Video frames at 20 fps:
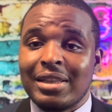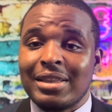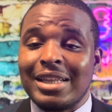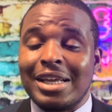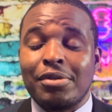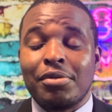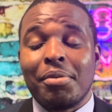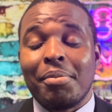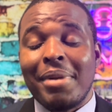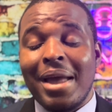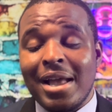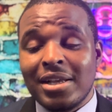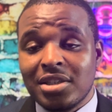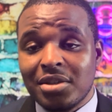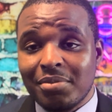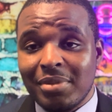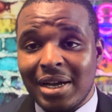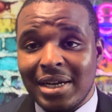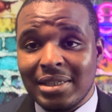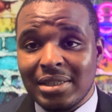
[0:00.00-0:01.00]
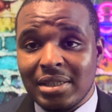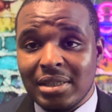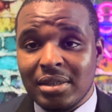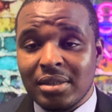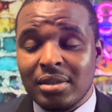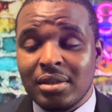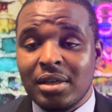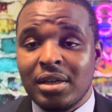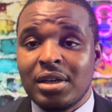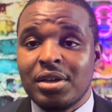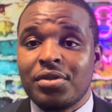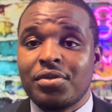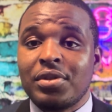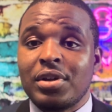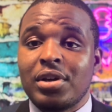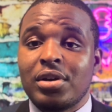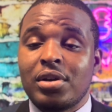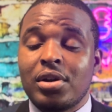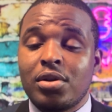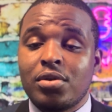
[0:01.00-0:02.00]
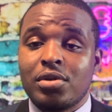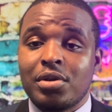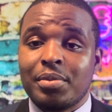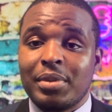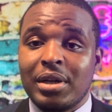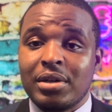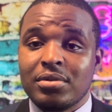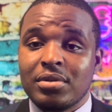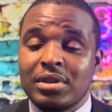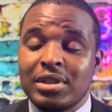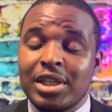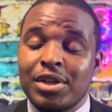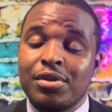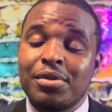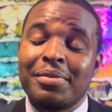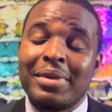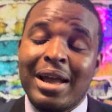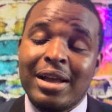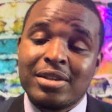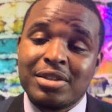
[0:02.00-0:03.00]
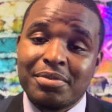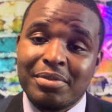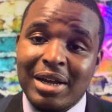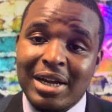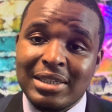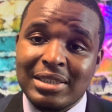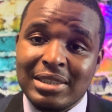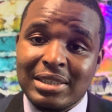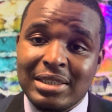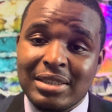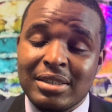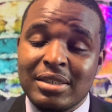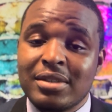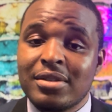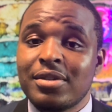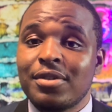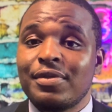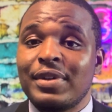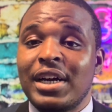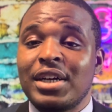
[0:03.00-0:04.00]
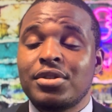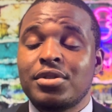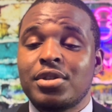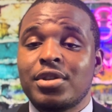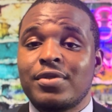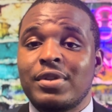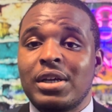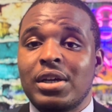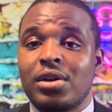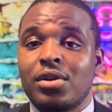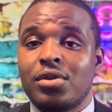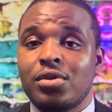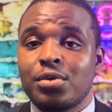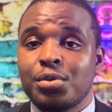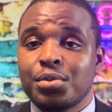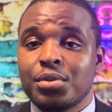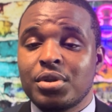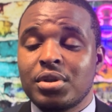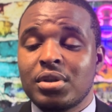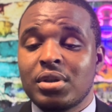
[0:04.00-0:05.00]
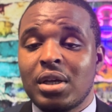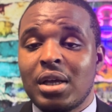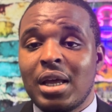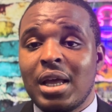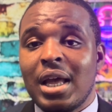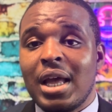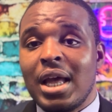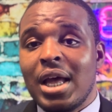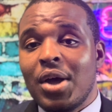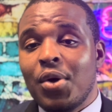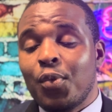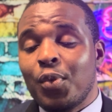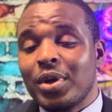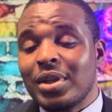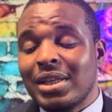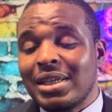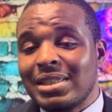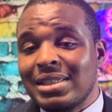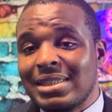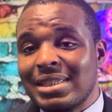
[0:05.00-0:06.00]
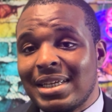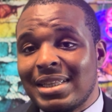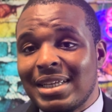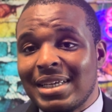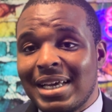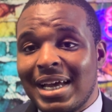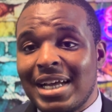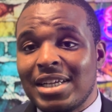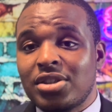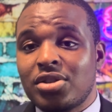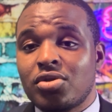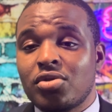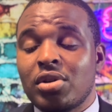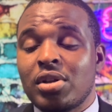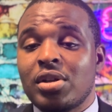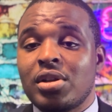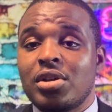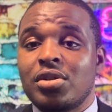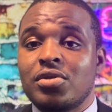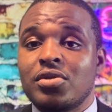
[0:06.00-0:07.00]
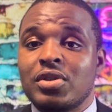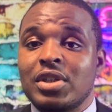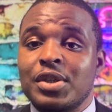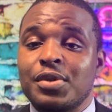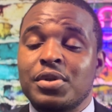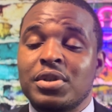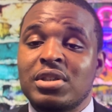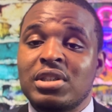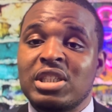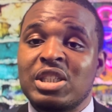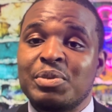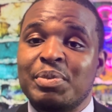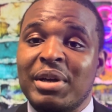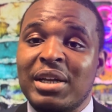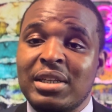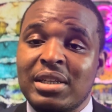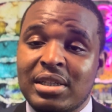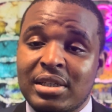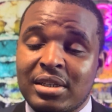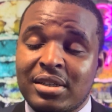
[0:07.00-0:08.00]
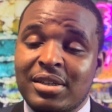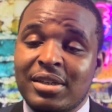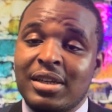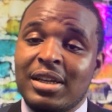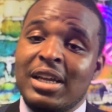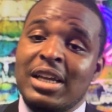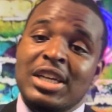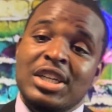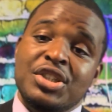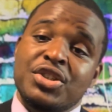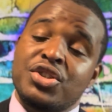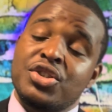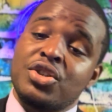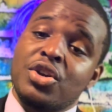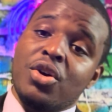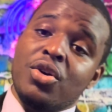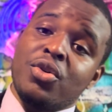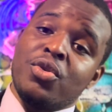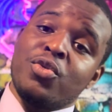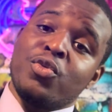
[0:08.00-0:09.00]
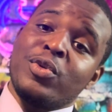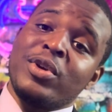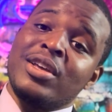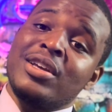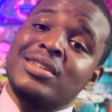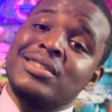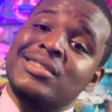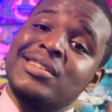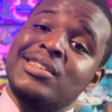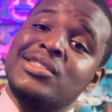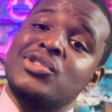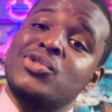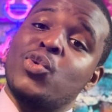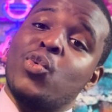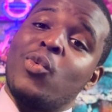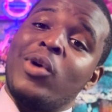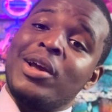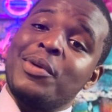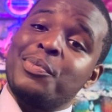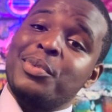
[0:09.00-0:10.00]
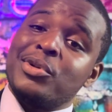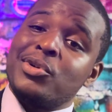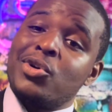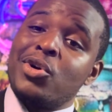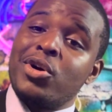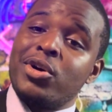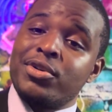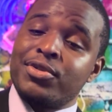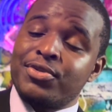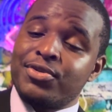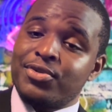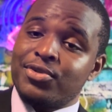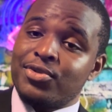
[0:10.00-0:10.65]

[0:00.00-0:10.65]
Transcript: They were maximizing their loan amounts. They were maximizing the values of their homes. When they said they had student loans, it was suspended, so we could just wipe it off.